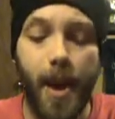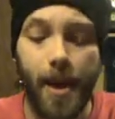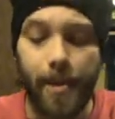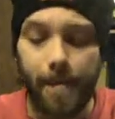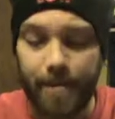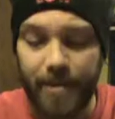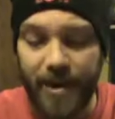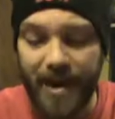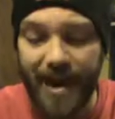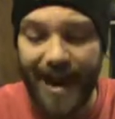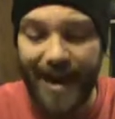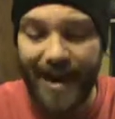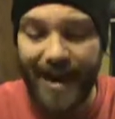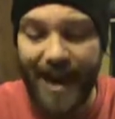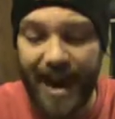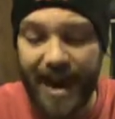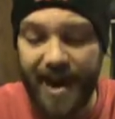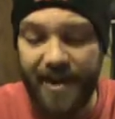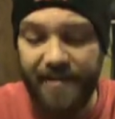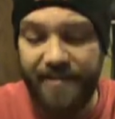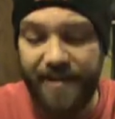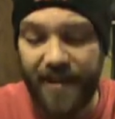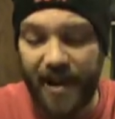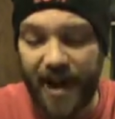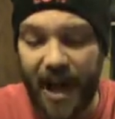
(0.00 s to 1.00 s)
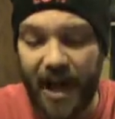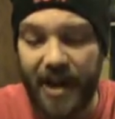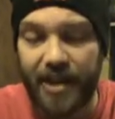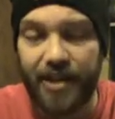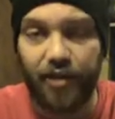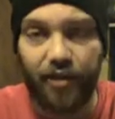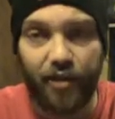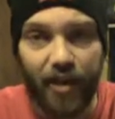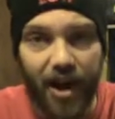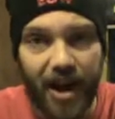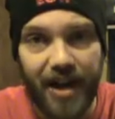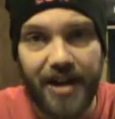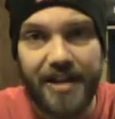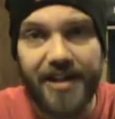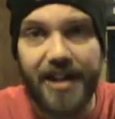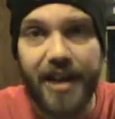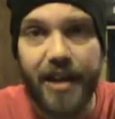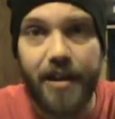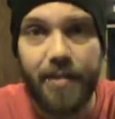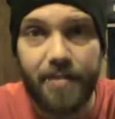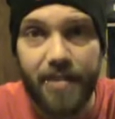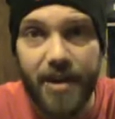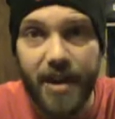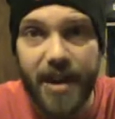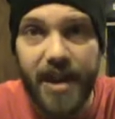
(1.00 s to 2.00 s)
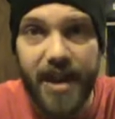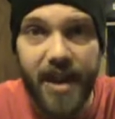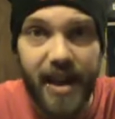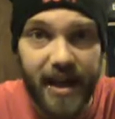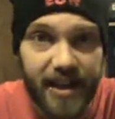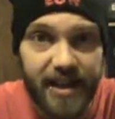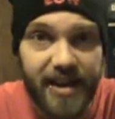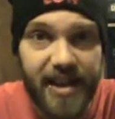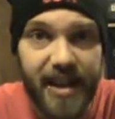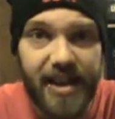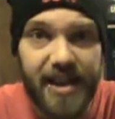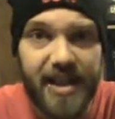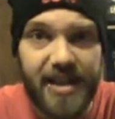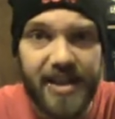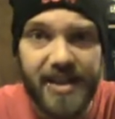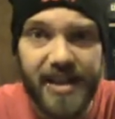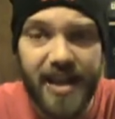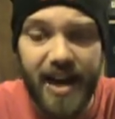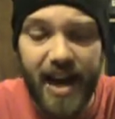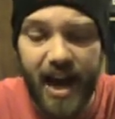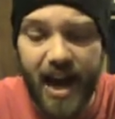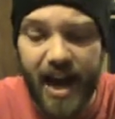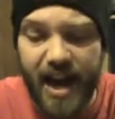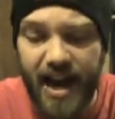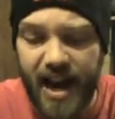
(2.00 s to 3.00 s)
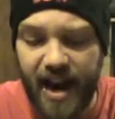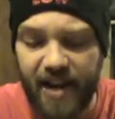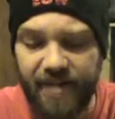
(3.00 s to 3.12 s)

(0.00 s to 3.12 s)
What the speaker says: But I kind of feel like The Rock's going to be in attendance tonight.